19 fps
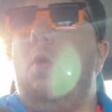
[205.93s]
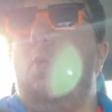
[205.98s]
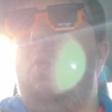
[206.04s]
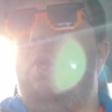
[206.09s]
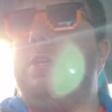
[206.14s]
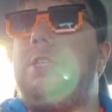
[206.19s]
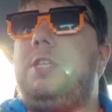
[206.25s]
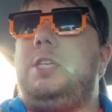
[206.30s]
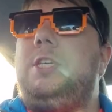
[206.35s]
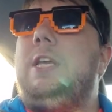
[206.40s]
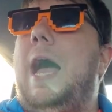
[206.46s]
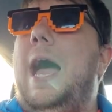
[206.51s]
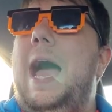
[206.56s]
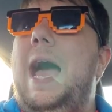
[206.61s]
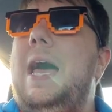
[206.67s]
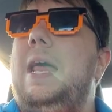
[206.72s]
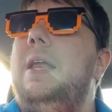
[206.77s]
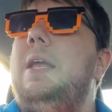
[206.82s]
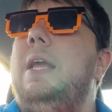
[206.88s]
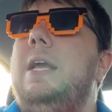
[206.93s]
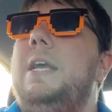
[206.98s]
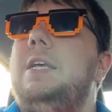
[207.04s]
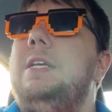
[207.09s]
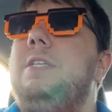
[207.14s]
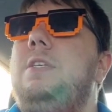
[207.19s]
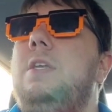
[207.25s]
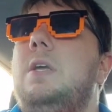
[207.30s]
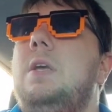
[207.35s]
What's sad
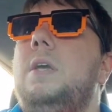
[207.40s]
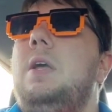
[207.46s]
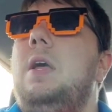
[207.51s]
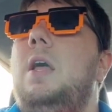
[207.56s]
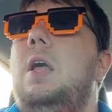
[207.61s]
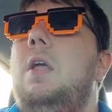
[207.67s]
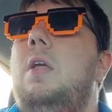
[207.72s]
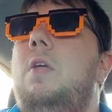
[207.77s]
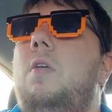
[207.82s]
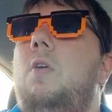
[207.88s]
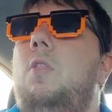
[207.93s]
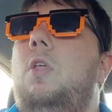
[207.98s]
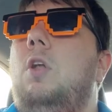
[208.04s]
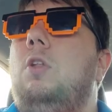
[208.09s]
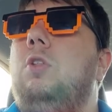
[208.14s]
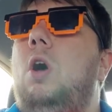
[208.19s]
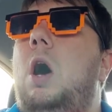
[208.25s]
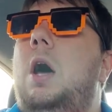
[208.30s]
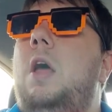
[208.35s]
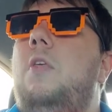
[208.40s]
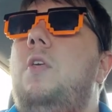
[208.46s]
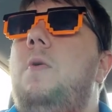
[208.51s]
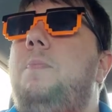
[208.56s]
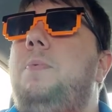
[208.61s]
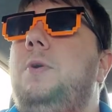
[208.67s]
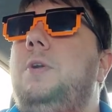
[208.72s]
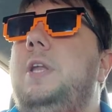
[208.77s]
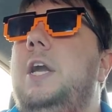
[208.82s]
is a lot of the
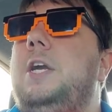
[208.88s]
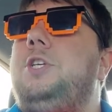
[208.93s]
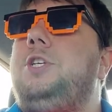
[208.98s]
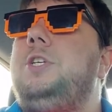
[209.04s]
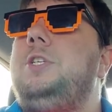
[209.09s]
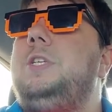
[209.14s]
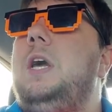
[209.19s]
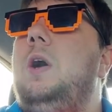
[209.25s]
predictions